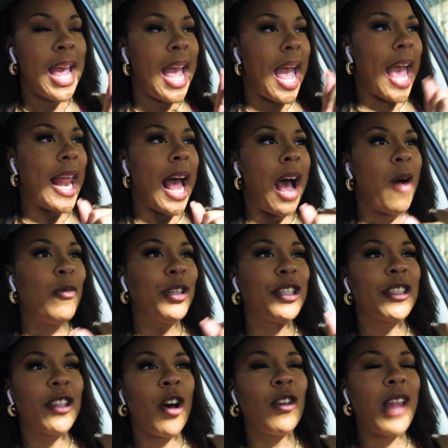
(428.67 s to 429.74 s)
and I was
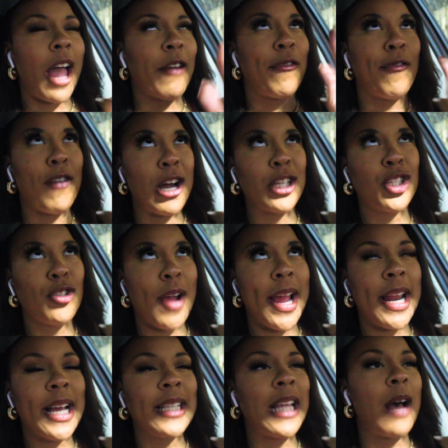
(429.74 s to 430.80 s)
so like
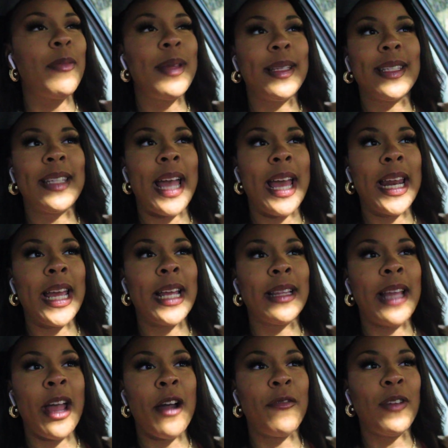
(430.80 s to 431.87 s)
frustrated because I've been standing
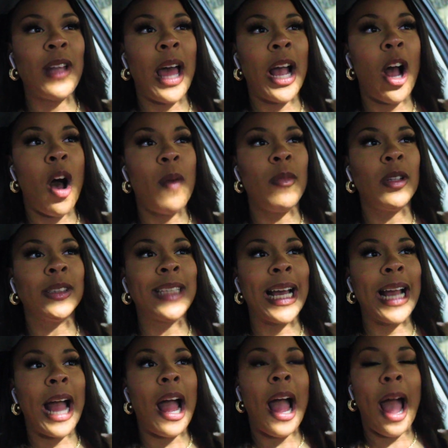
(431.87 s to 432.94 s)
there for like almost
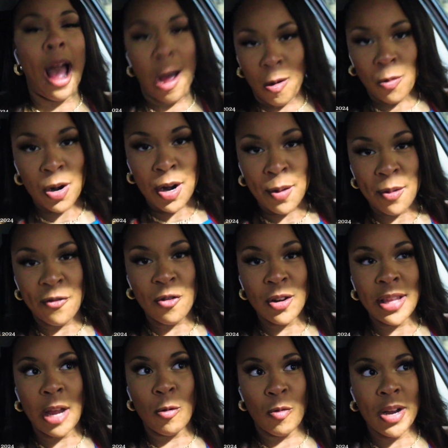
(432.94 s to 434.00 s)
like an hour before
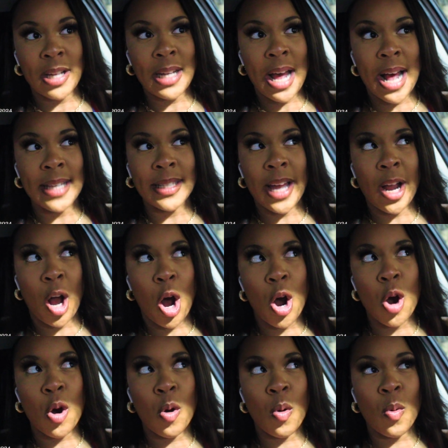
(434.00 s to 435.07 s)
they realized like,
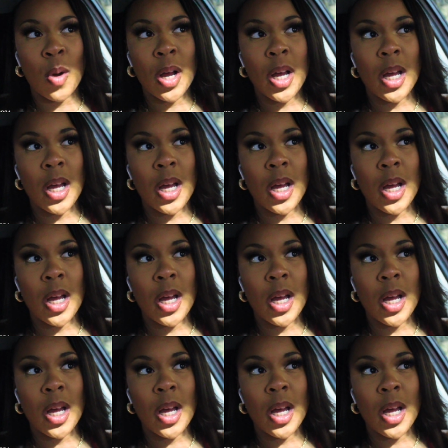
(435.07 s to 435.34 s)
oh,